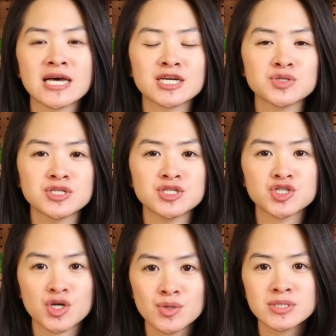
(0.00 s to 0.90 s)
actually
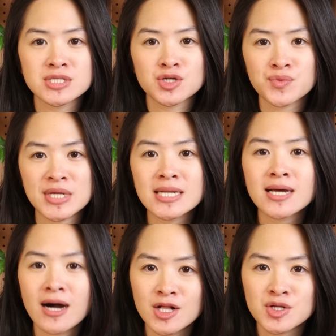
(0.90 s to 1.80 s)
chose the green
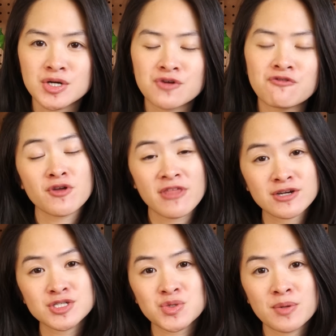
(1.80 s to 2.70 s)
color for
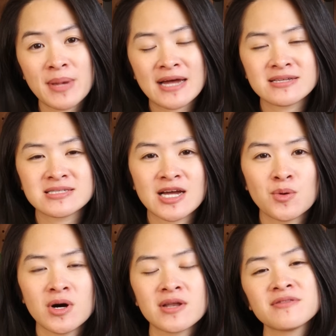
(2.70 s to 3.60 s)
their store back in
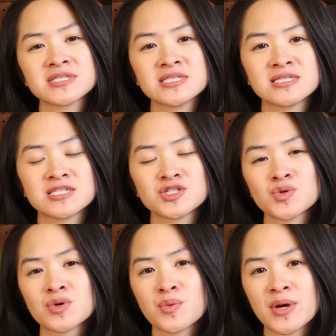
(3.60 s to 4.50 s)
Taiwan, and this is the
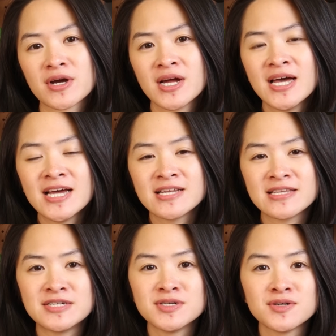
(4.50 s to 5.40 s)
store where
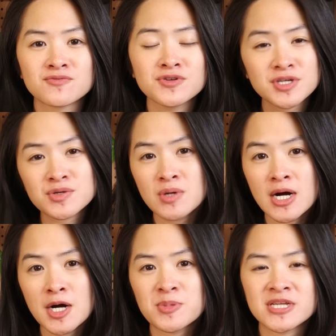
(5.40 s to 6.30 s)
Neil really grew
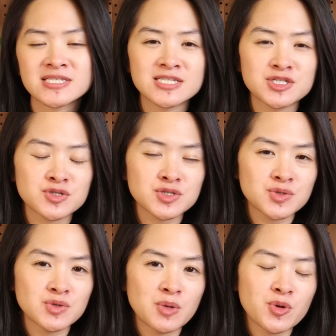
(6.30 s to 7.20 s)
up, and his sisters
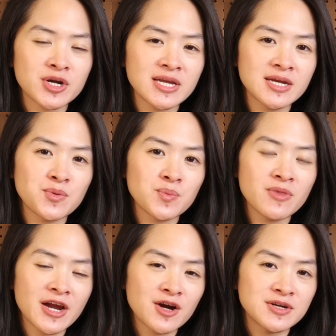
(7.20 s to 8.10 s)
grew up working
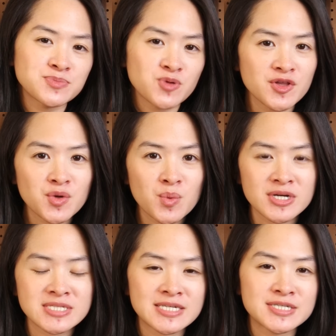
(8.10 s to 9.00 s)
there. His brother
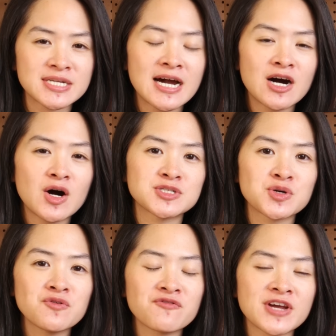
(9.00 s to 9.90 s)
works there now. His
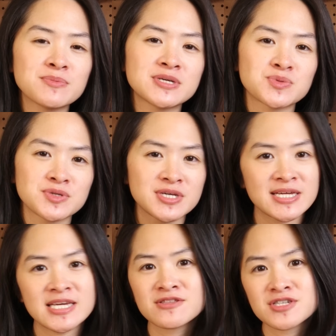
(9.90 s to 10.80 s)
whole family is really
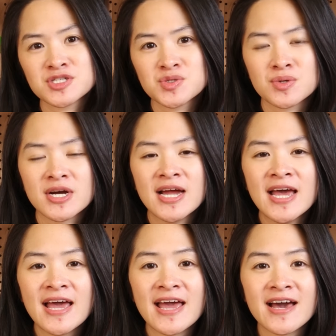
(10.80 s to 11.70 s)
in this store,
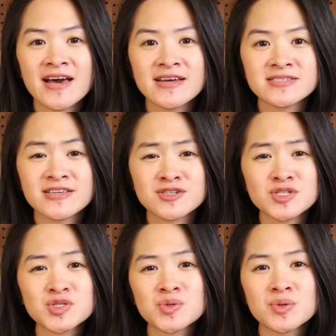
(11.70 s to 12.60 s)
and their
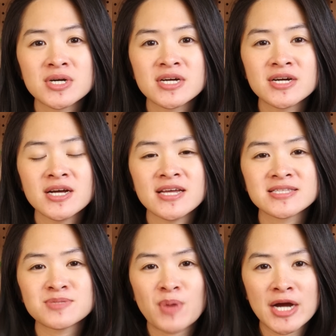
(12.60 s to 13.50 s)
store
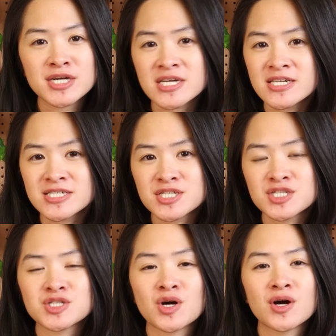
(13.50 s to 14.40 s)
inspired us to
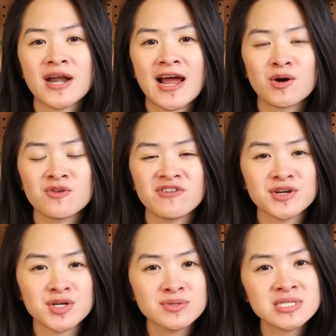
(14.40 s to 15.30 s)
start our
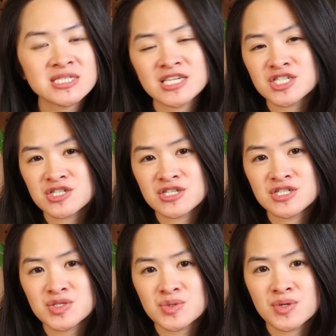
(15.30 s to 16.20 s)
very own stationery
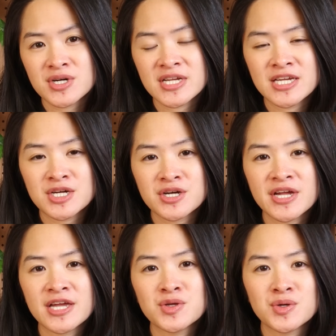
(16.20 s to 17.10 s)
store here
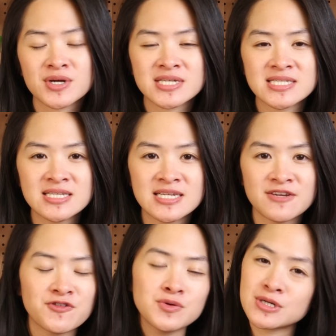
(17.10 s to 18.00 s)
in New York City a
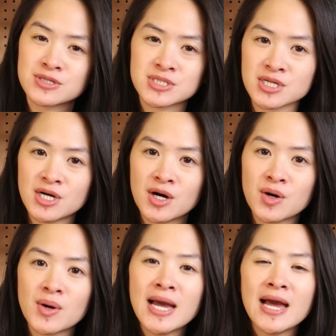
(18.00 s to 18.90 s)
few years
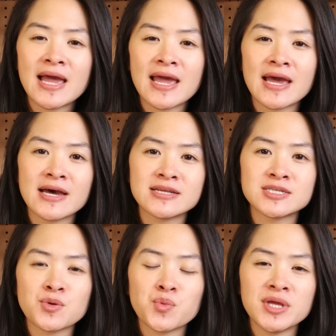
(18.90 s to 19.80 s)
ago,
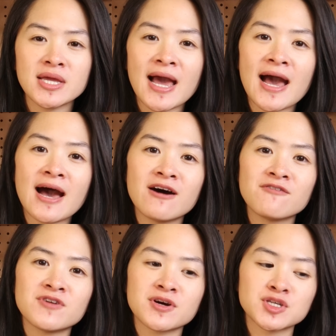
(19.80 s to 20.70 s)
and we
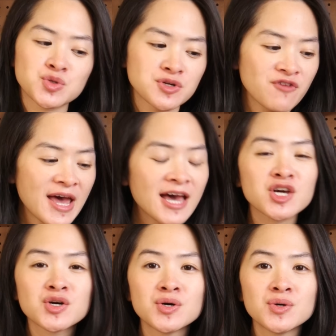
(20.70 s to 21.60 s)
have sort of
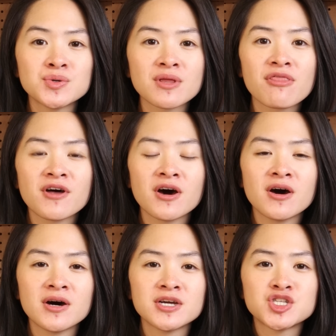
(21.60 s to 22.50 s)
echoed
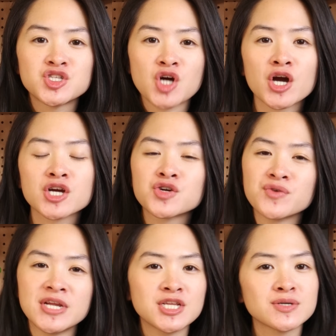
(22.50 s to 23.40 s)
the dark
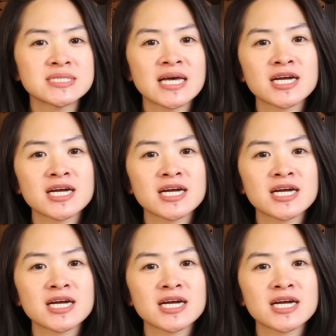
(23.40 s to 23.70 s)
green Yoseka